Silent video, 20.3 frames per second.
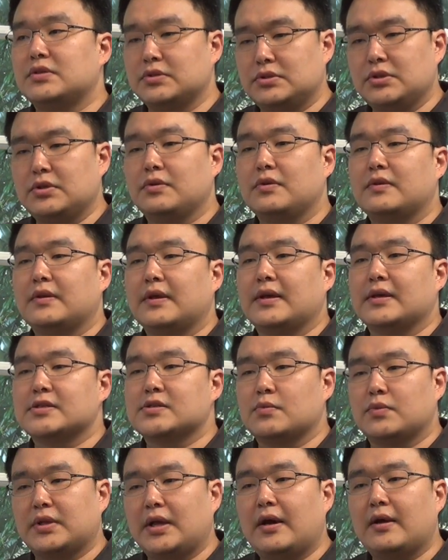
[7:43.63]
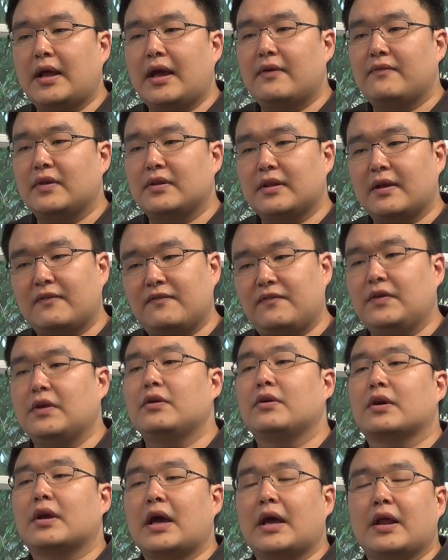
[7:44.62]
to do things without having that
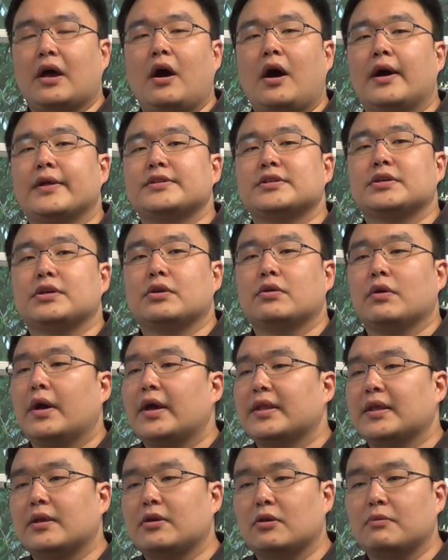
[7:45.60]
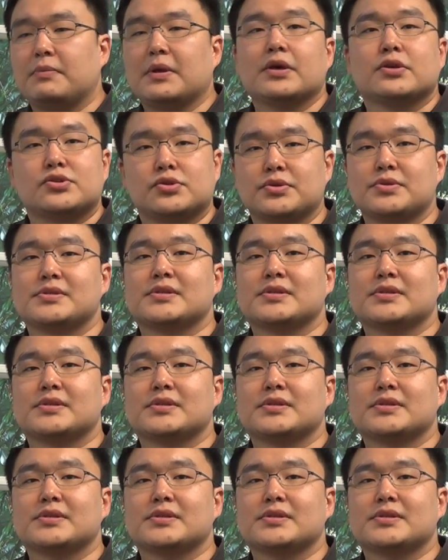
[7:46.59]
fear kind of haunting you, I think you'll be a true